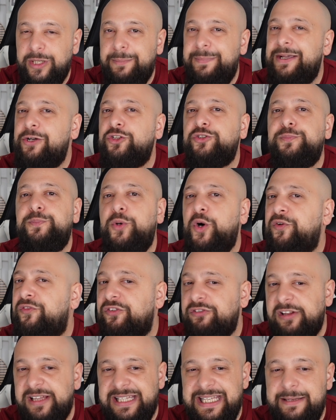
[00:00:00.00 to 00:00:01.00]
Because both of
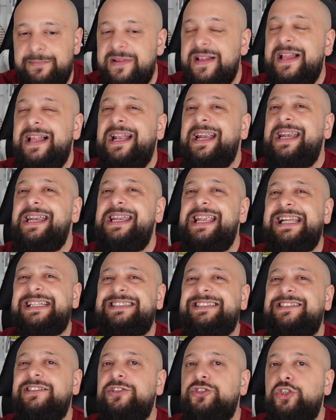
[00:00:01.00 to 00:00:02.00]
the teams,
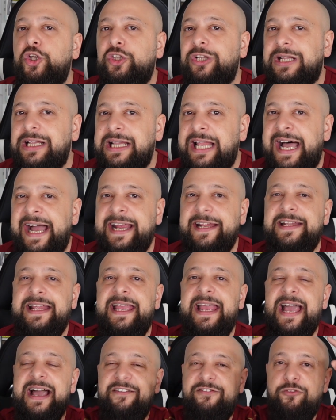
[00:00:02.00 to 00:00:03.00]
let's not lie, they
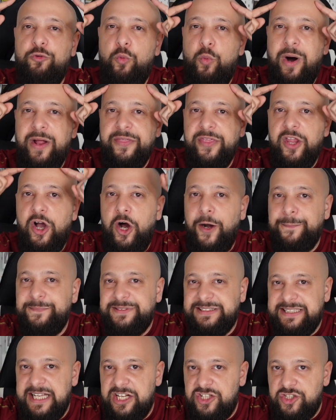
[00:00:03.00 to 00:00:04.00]
have one
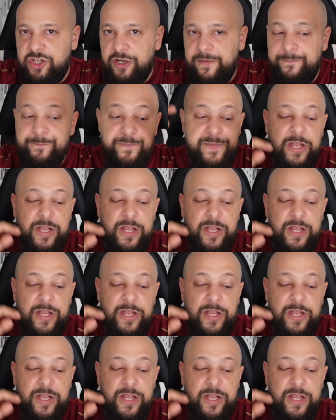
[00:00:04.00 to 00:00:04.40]
obsession.